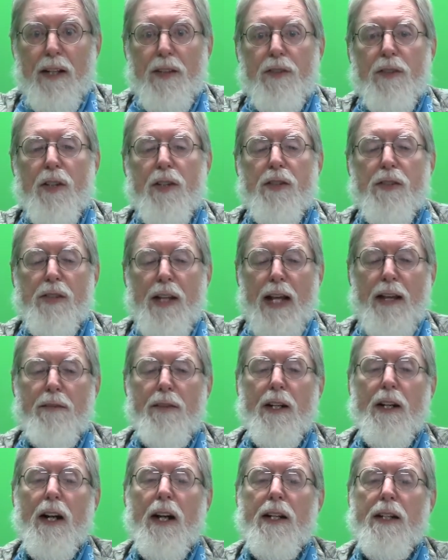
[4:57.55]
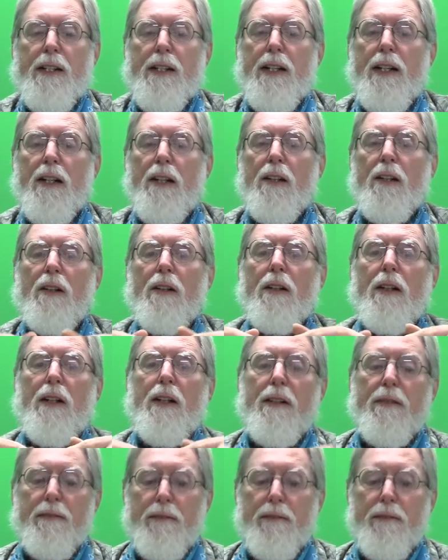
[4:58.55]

Just save it until